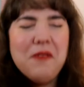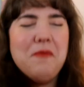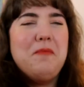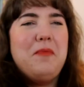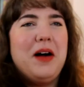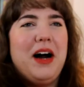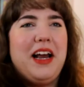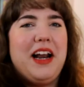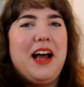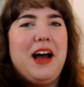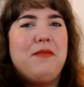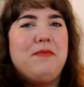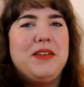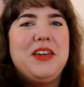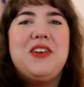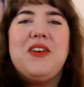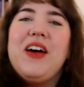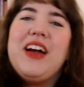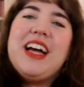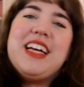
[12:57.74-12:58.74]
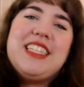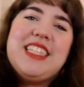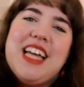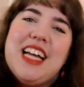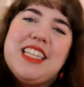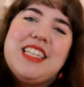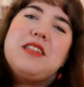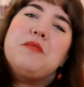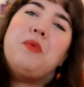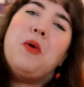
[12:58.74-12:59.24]
But, you know, I guess
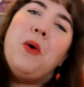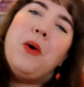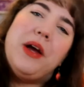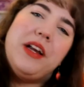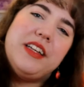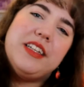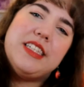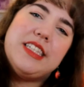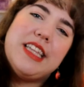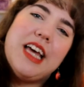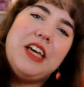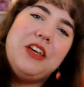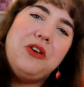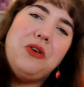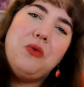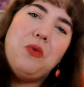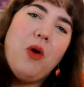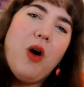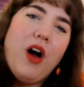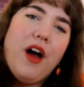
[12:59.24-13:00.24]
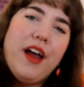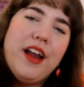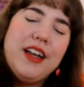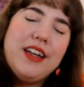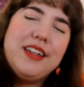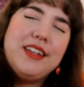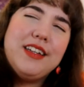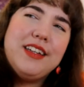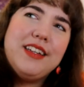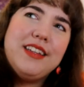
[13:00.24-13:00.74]
that's the point, is that you want
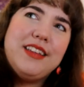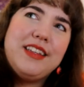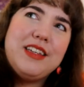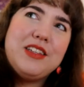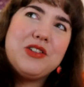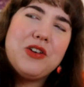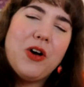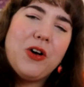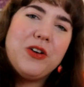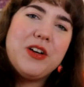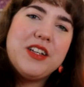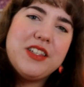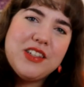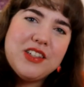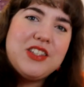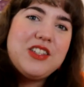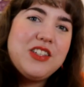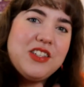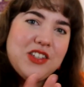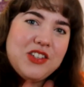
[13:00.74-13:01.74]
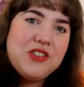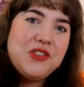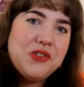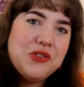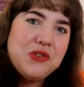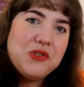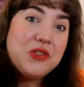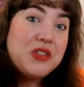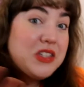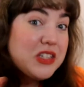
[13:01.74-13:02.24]
these artists
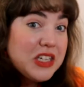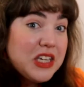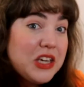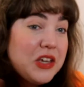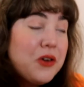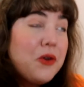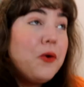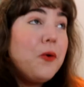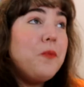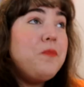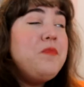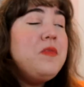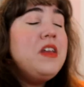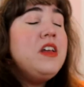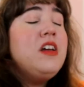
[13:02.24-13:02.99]
to see you.